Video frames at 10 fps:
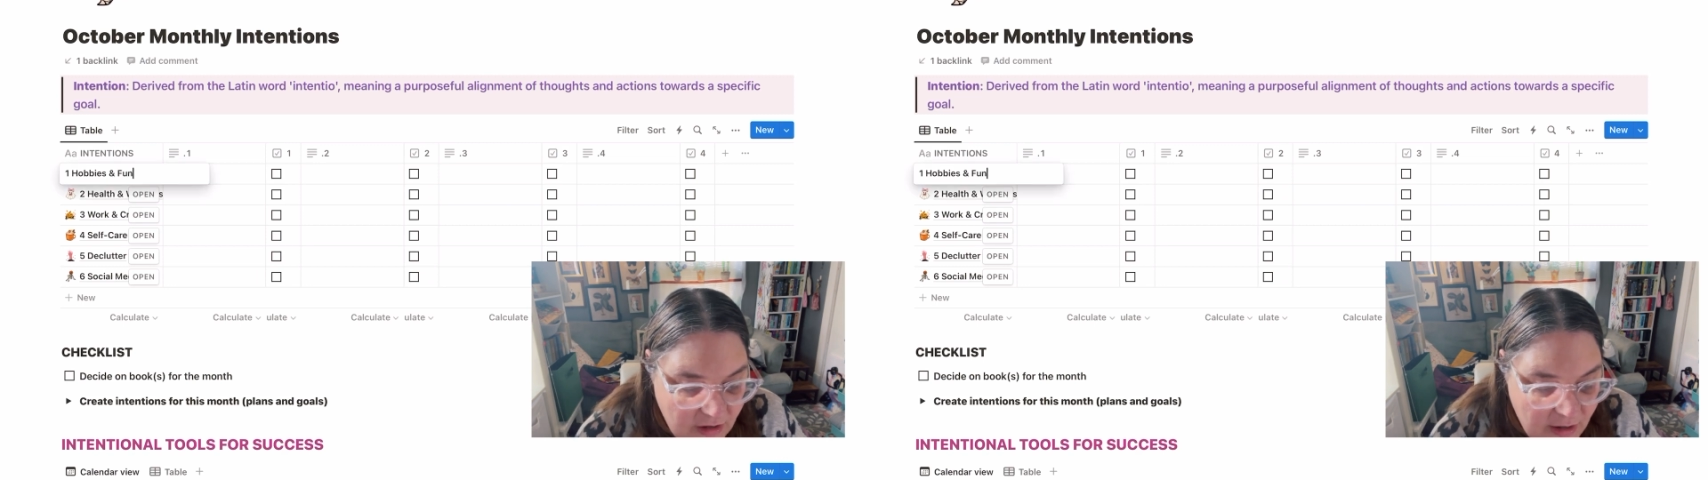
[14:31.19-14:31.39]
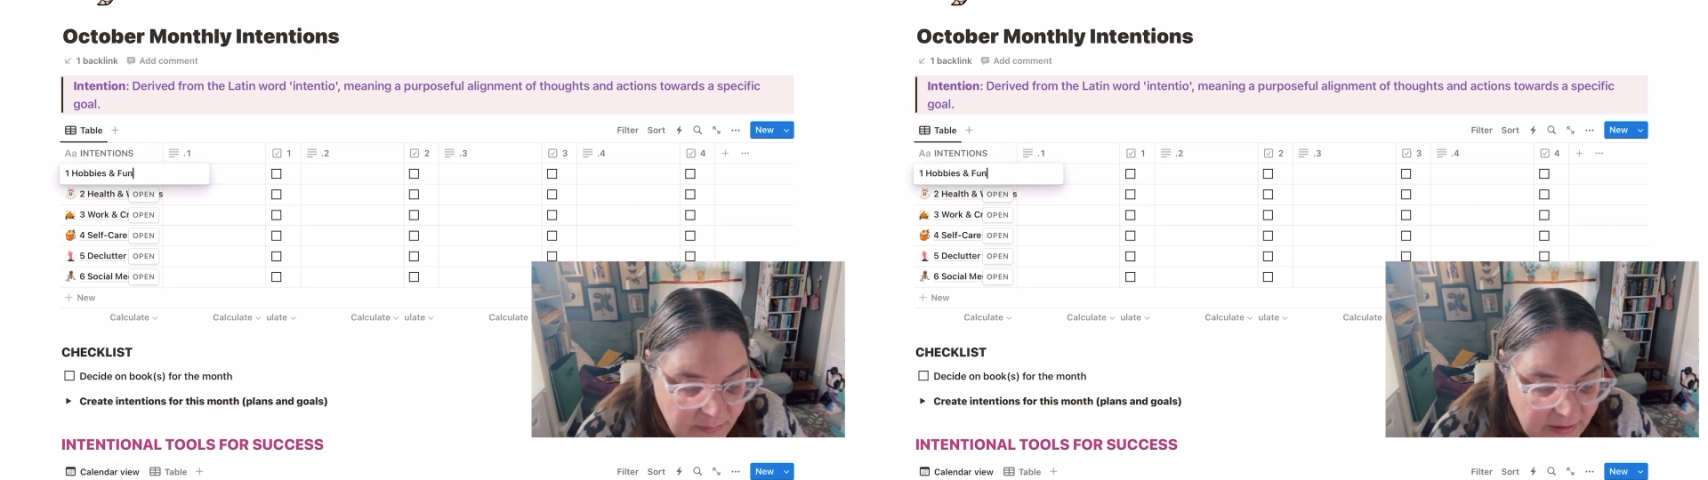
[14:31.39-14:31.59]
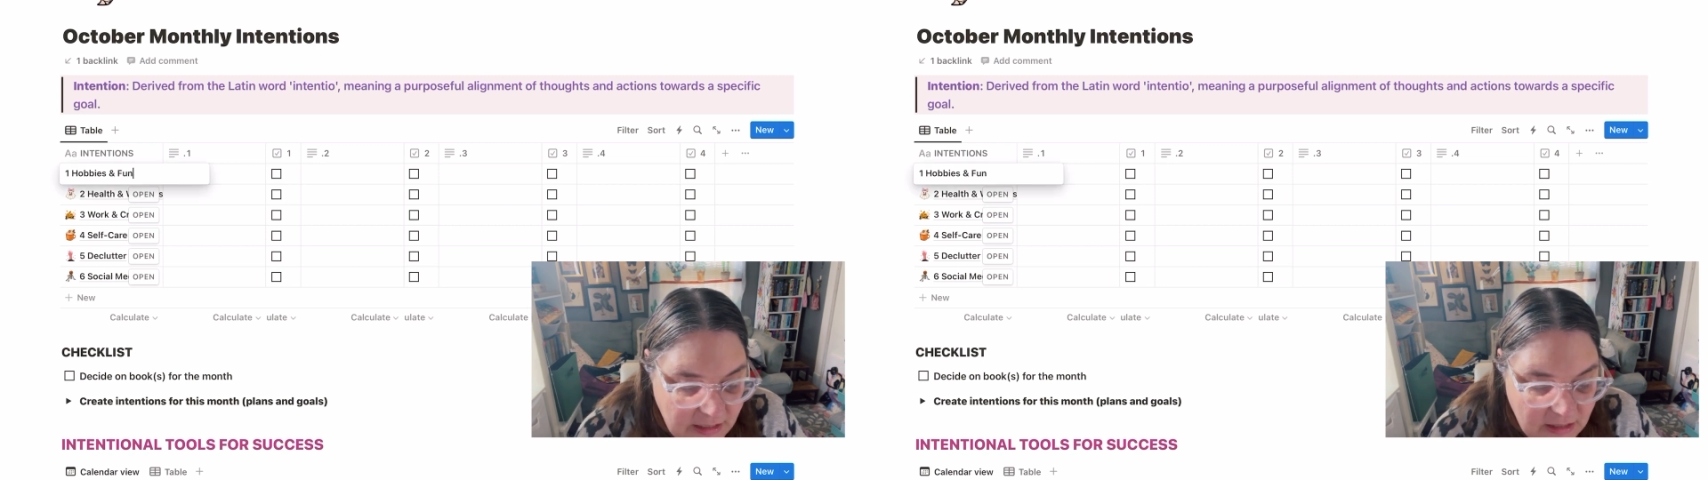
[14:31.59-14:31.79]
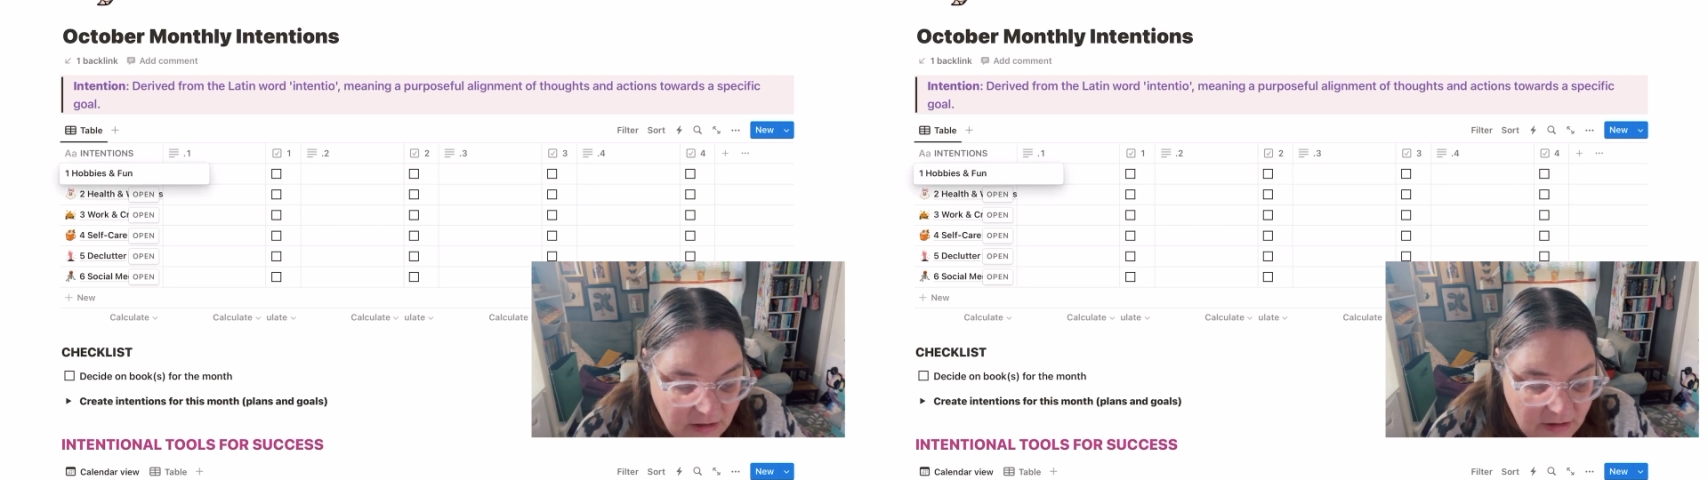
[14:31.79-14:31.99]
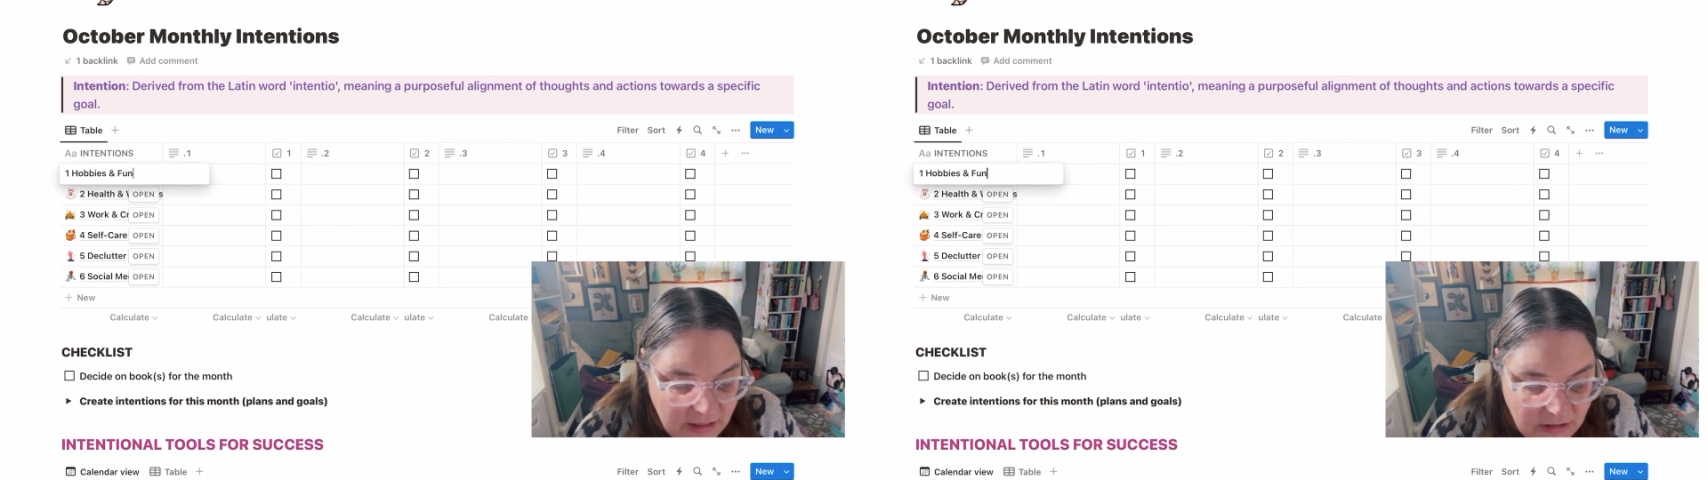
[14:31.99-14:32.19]
up
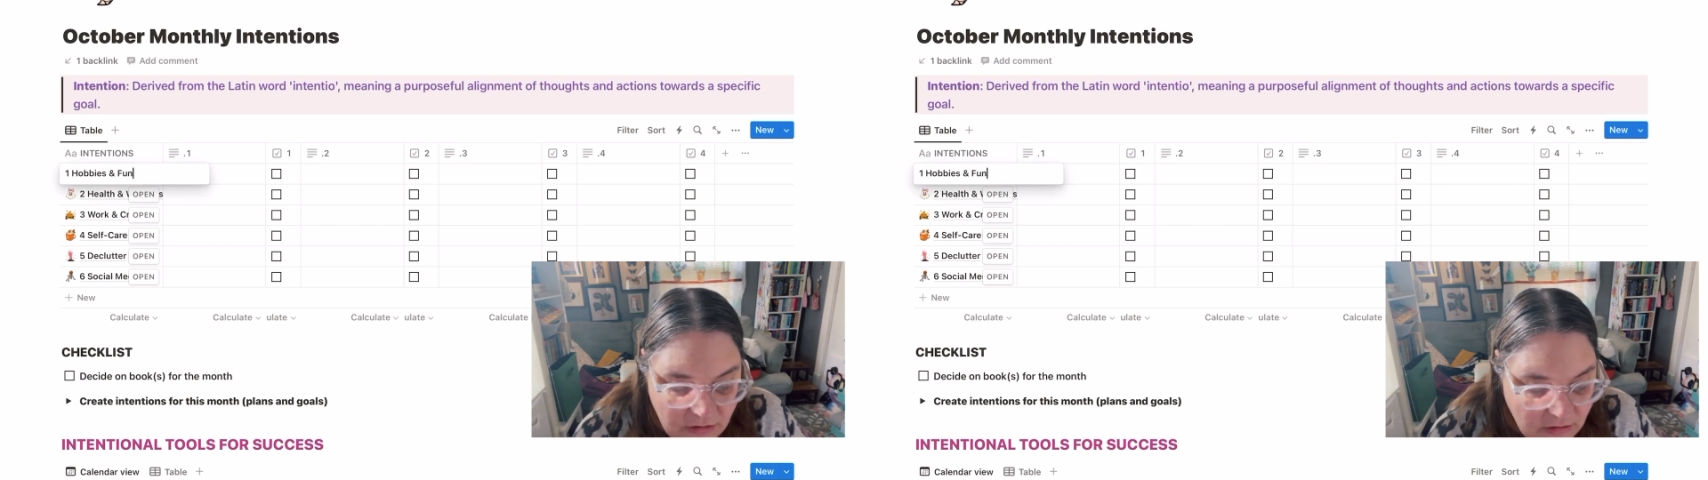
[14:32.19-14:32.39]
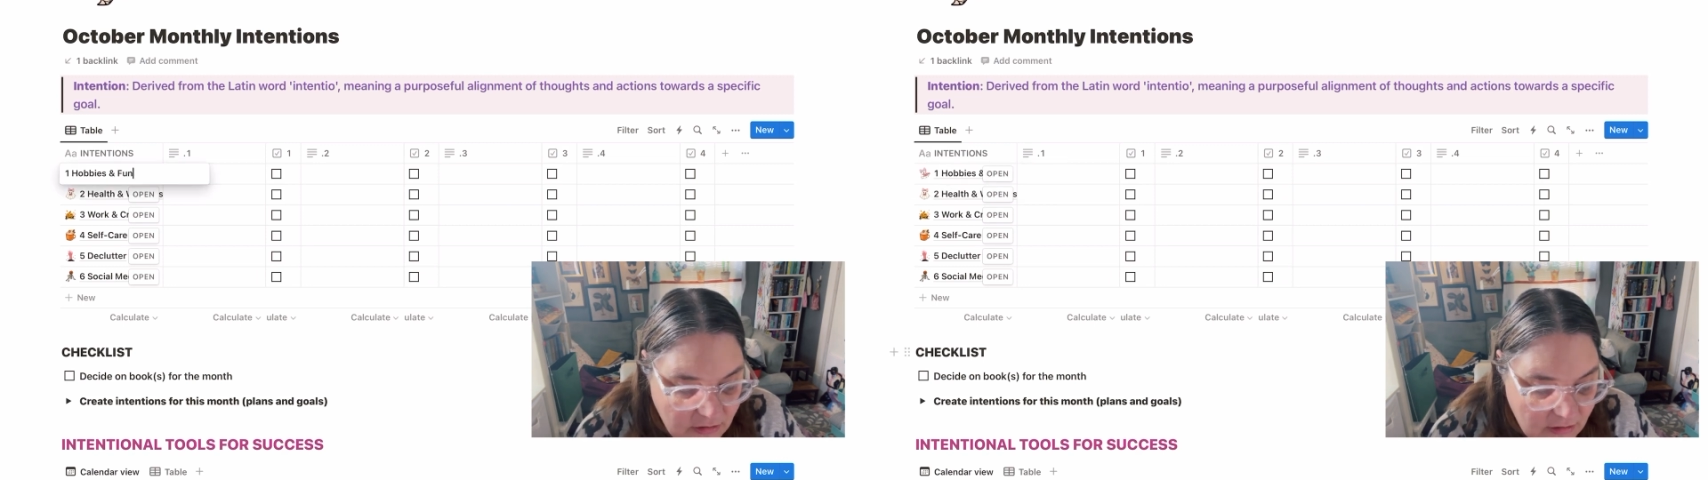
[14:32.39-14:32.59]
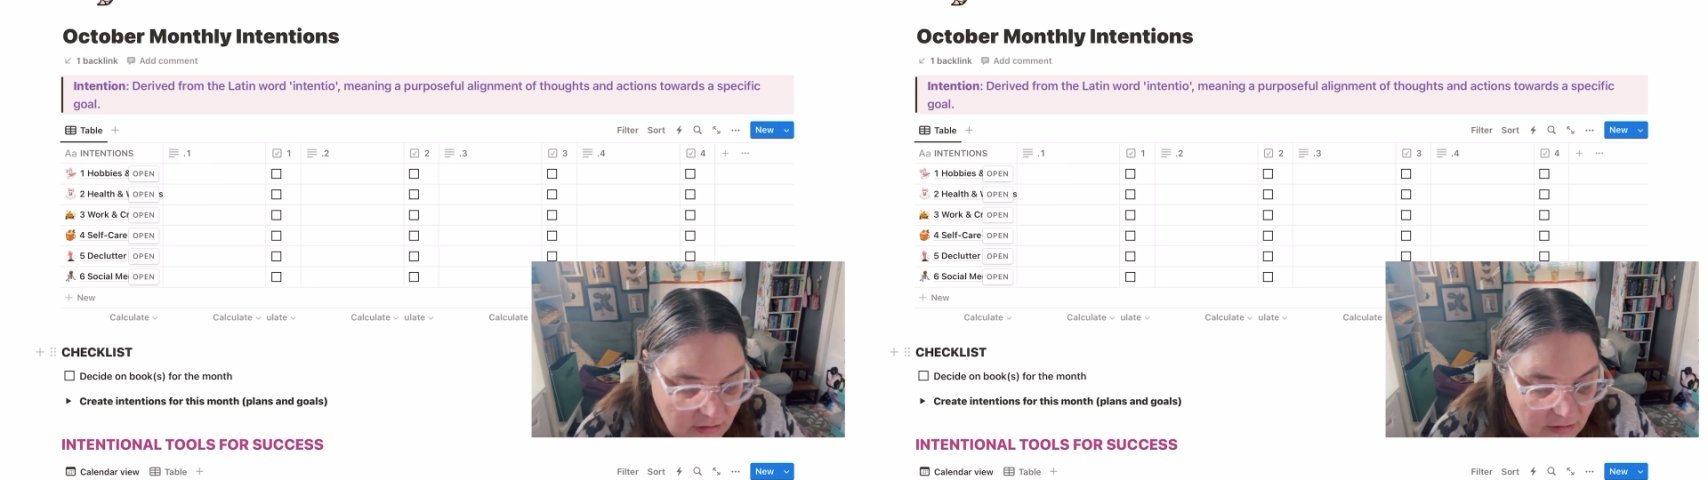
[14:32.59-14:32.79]
here in